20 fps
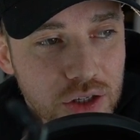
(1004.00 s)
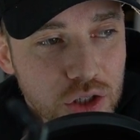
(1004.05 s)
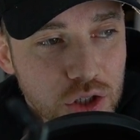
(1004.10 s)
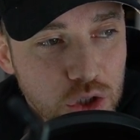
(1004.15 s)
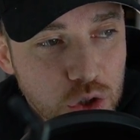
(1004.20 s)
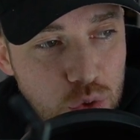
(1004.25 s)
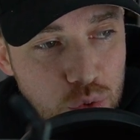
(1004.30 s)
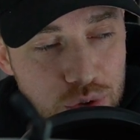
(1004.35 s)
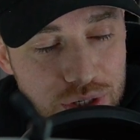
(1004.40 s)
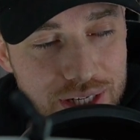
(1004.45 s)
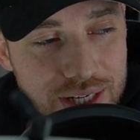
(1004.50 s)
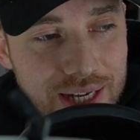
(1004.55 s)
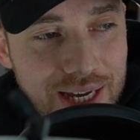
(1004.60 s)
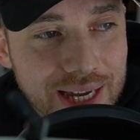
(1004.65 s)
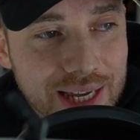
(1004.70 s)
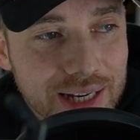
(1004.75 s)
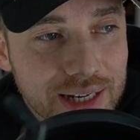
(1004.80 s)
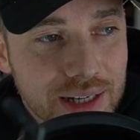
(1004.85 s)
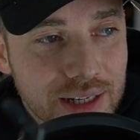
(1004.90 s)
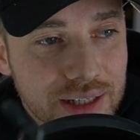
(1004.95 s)
You
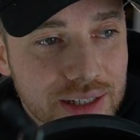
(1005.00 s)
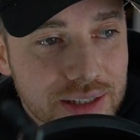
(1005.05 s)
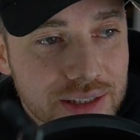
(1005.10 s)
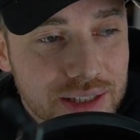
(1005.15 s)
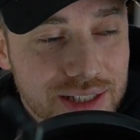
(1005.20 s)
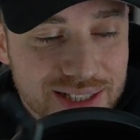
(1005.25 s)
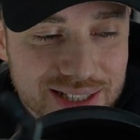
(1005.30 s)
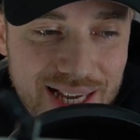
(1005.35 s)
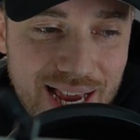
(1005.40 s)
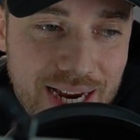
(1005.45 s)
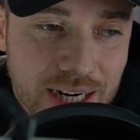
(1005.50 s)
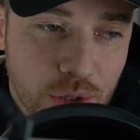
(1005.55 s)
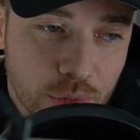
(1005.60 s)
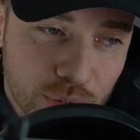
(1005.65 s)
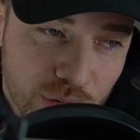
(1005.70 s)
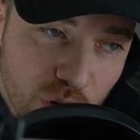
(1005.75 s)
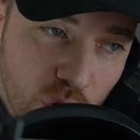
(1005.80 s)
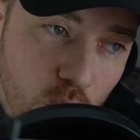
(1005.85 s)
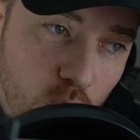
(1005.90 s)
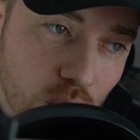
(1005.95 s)
can decide to
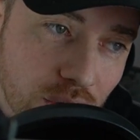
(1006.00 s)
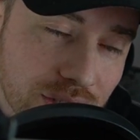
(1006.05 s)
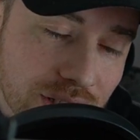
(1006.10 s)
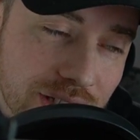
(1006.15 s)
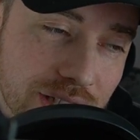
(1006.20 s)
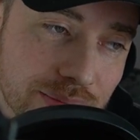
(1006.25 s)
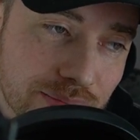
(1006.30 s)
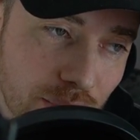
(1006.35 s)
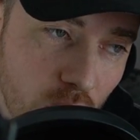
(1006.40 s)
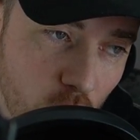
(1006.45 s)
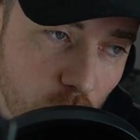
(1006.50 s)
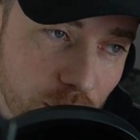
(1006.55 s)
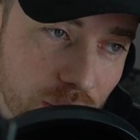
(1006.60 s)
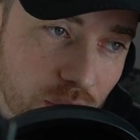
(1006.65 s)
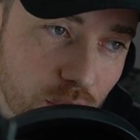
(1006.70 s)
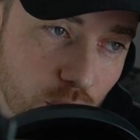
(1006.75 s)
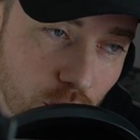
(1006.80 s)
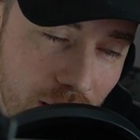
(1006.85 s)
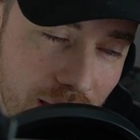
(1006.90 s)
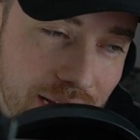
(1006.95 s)
record this
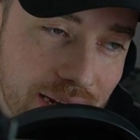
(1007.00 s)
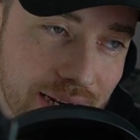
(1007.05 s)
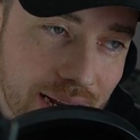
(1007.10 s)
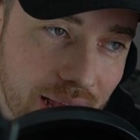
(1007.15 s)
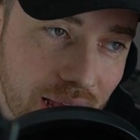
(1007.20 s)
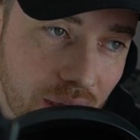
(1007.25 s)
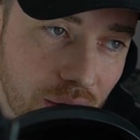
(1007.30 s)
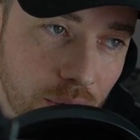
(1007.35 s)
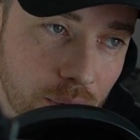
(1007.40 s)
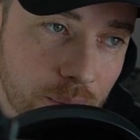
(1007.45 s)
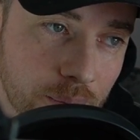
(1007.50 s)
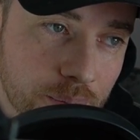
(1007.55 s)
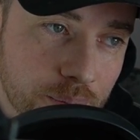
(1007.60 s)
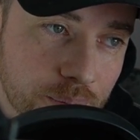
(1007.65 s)
moment right now,